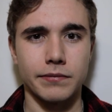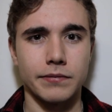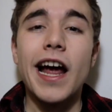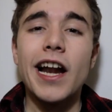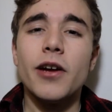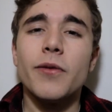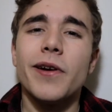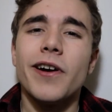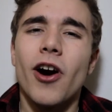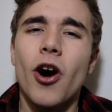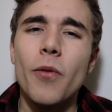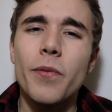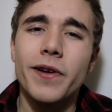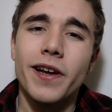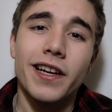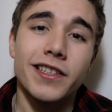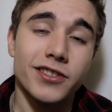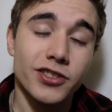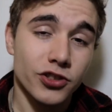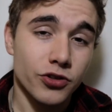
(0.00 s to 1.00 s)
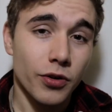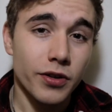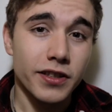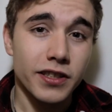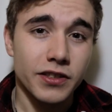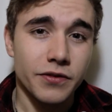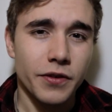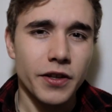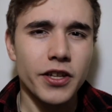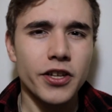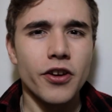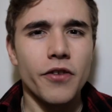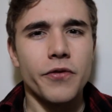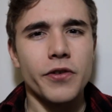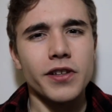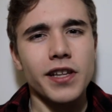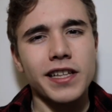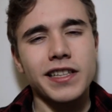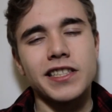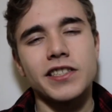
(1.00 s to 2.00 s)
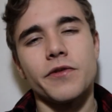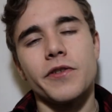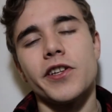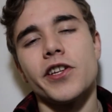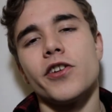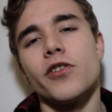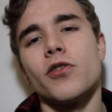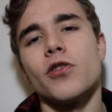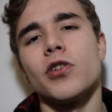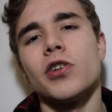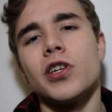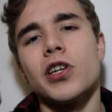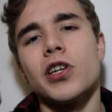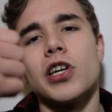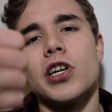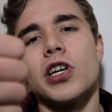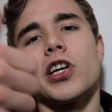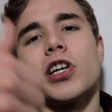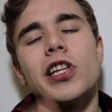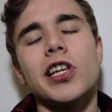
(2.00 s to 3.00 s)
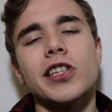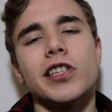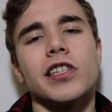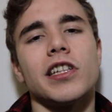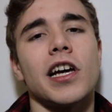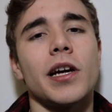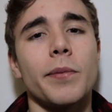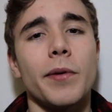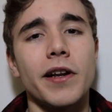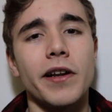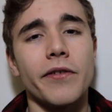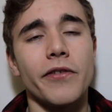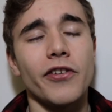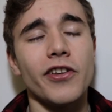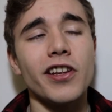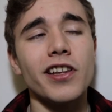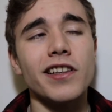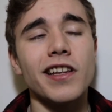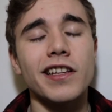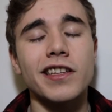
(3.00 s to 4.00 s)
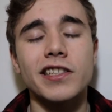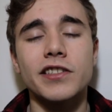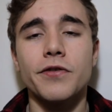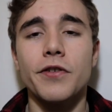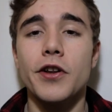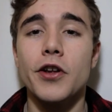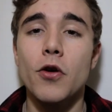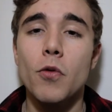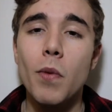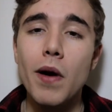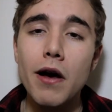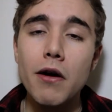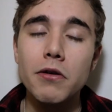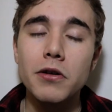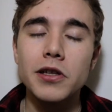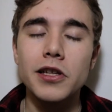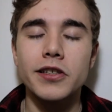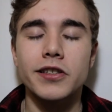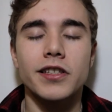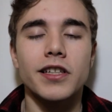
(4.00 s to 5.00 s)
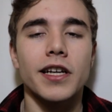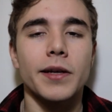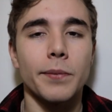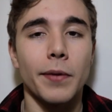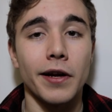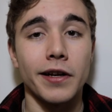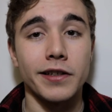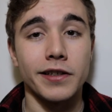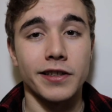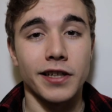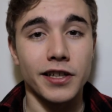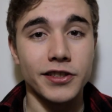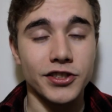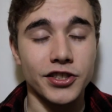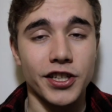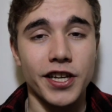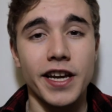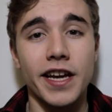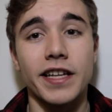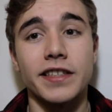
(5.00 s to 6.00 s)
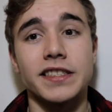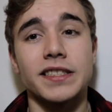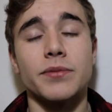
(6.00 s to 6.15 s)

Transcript: Anyway, hope you guys enjoyed this video. If you like this video, click the like button. If you didn't like this video, well, click the like button, because you can.